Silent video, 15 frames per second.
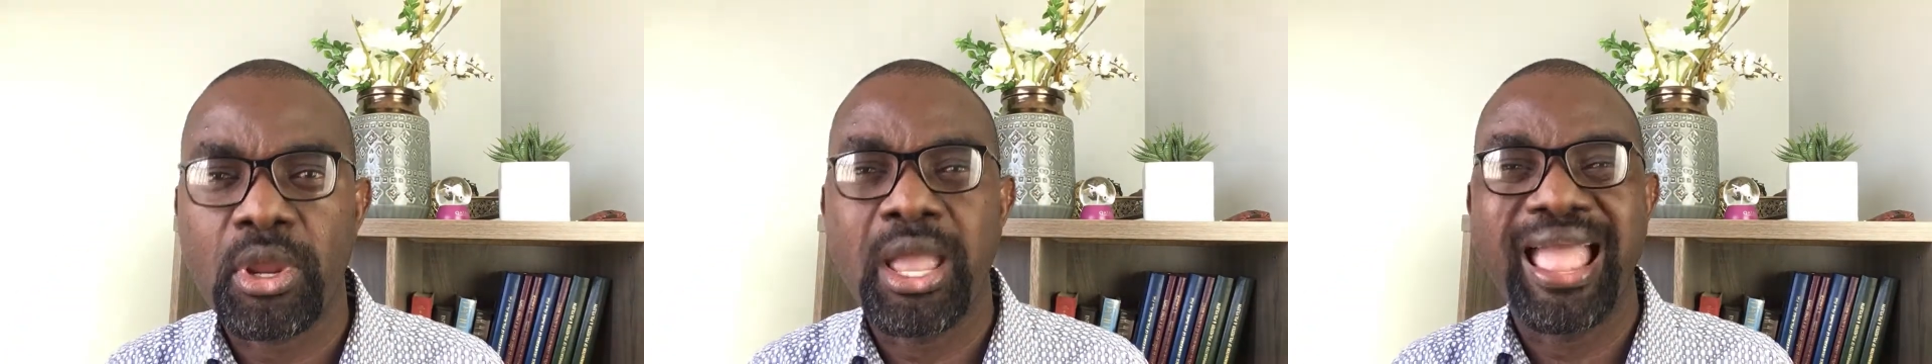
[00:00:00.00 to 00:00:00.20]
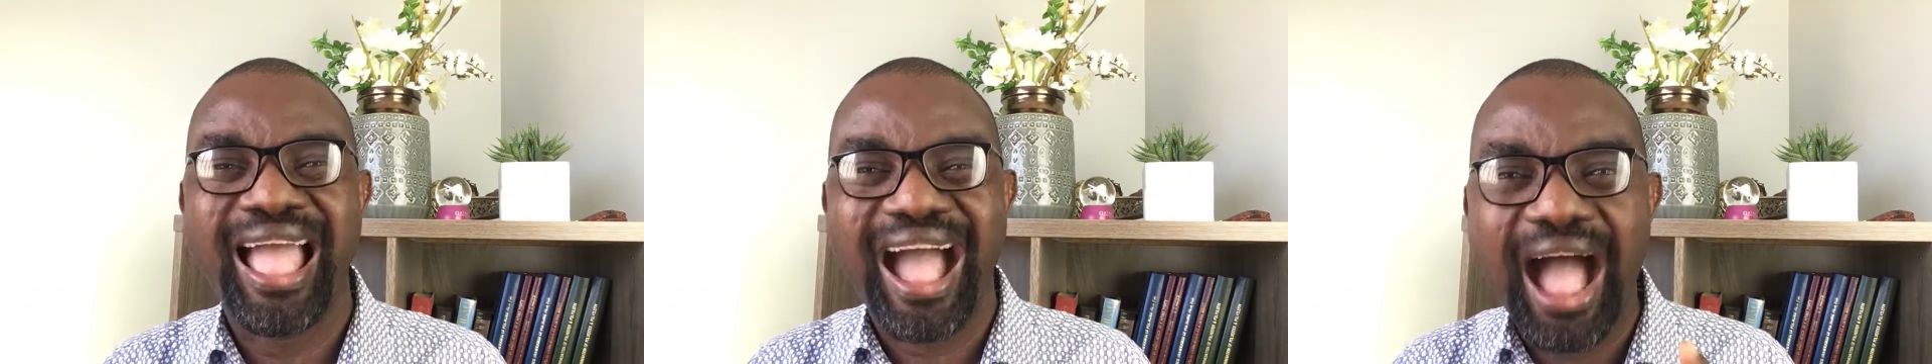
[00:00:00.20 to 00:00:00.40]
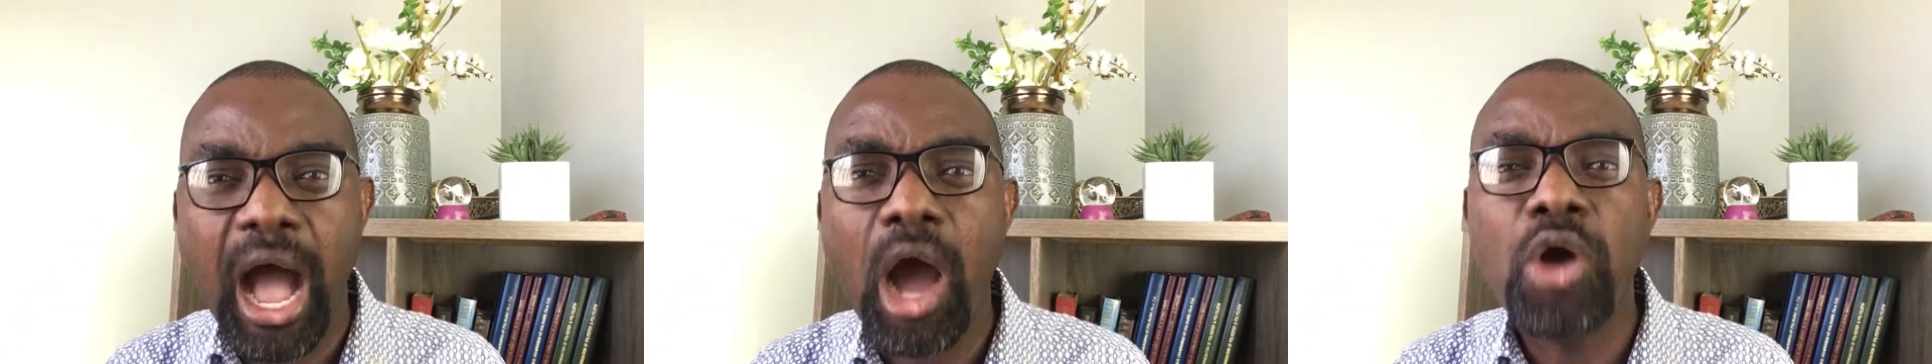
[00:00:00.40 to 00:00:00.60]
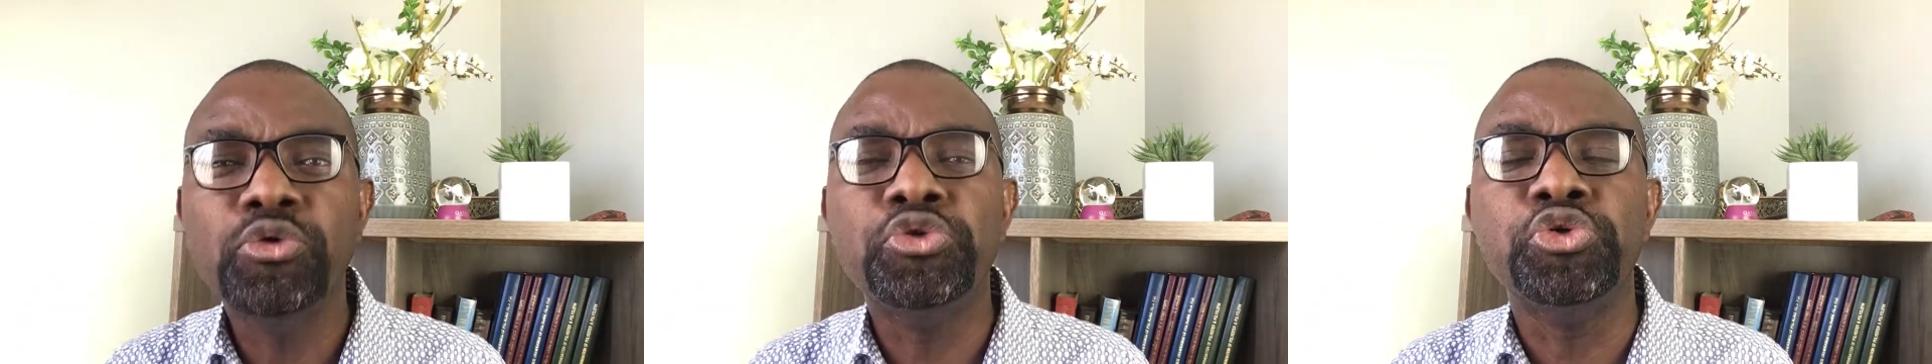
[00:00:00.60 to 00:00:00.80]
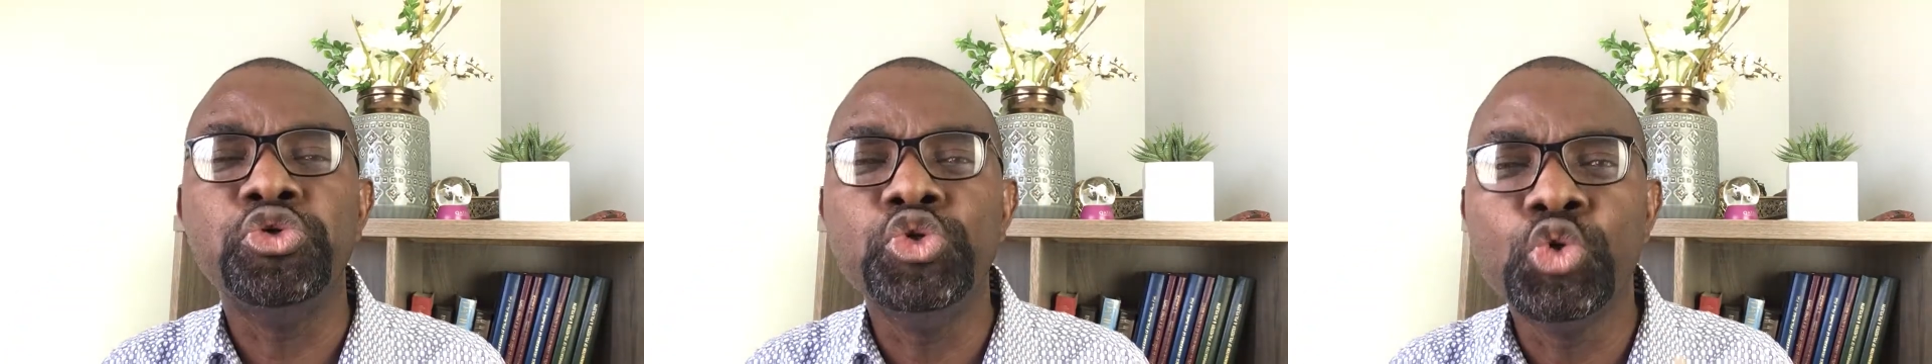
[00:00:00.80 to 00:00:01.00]
How
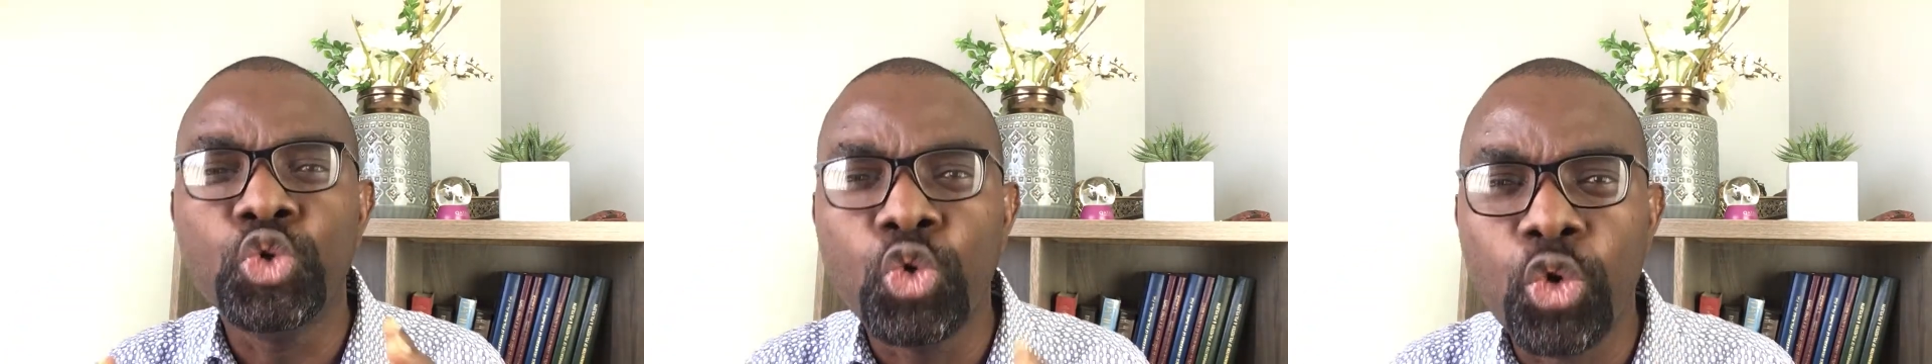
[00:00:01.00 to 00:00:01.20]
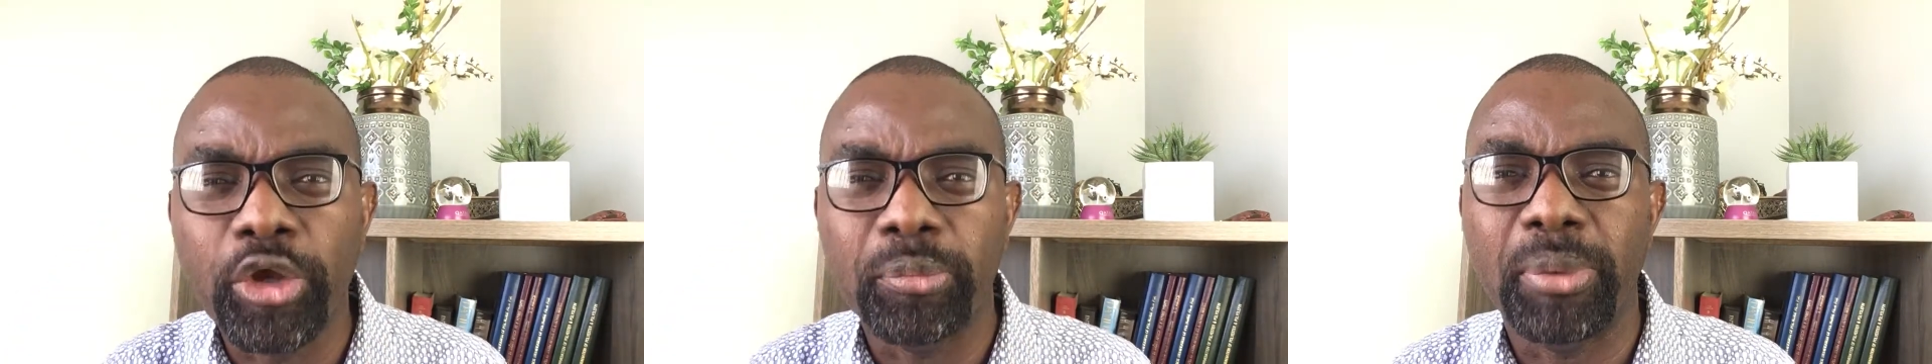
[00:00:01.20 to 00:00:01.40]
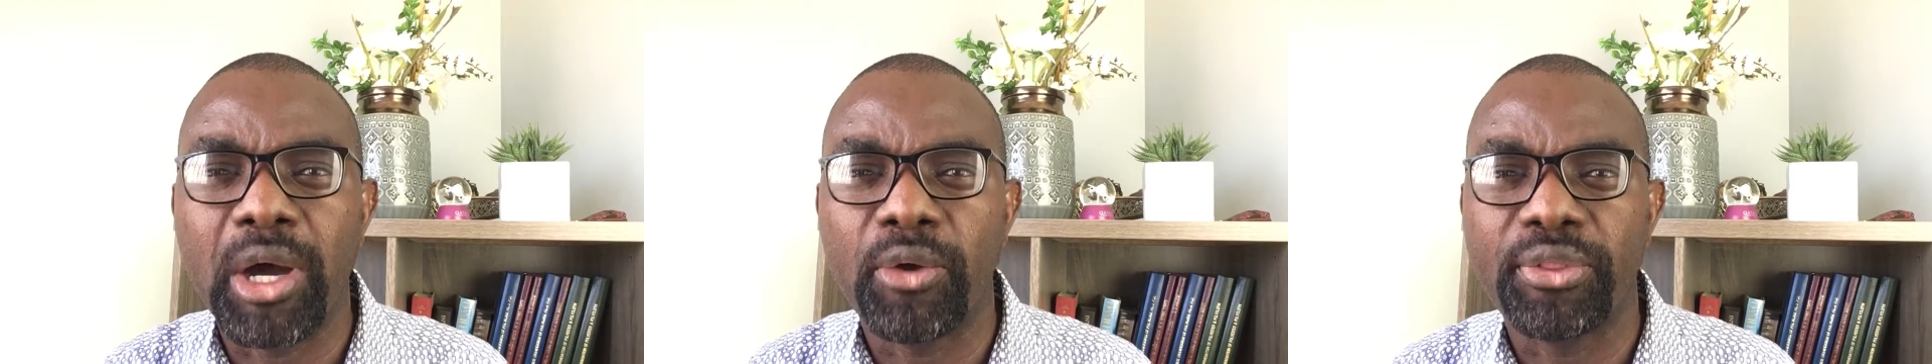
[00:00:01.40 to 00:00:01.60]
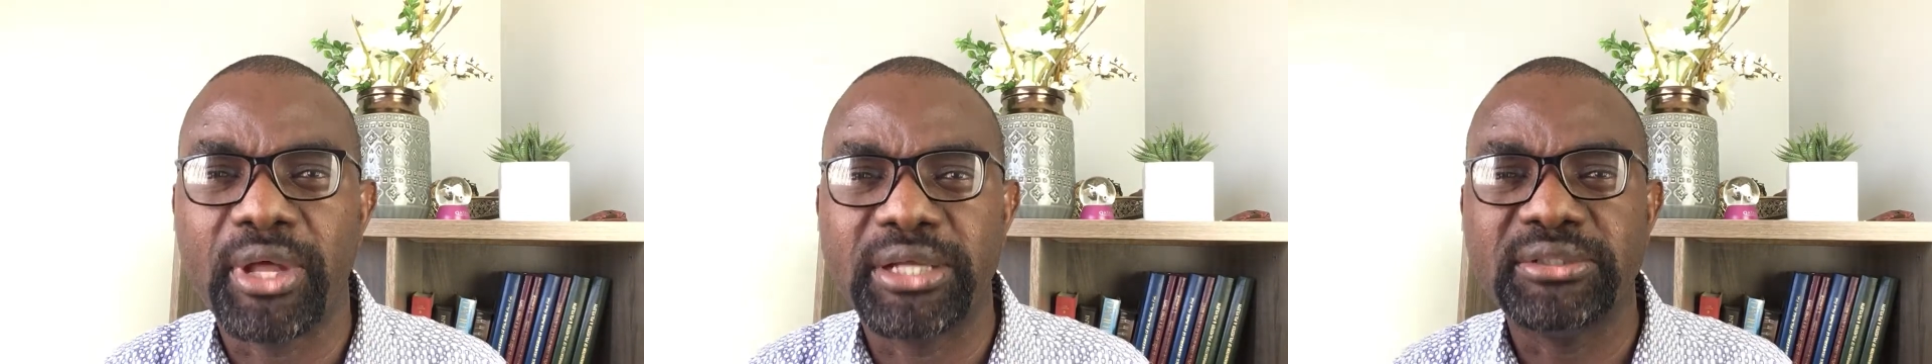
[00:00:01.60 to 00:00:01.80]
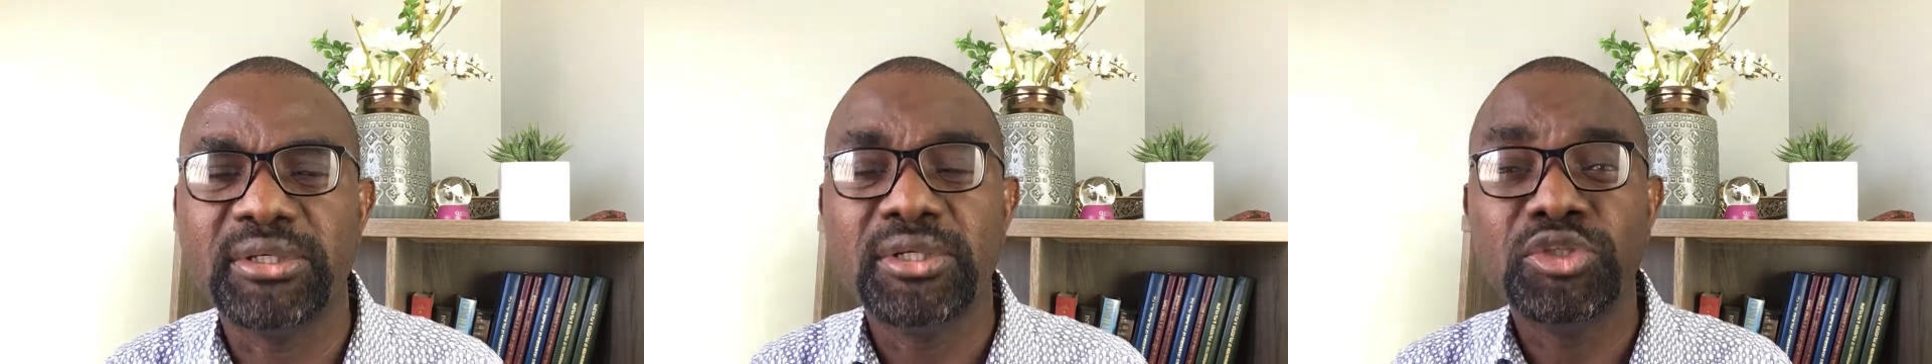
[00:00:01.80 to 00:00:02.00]
do you go about that?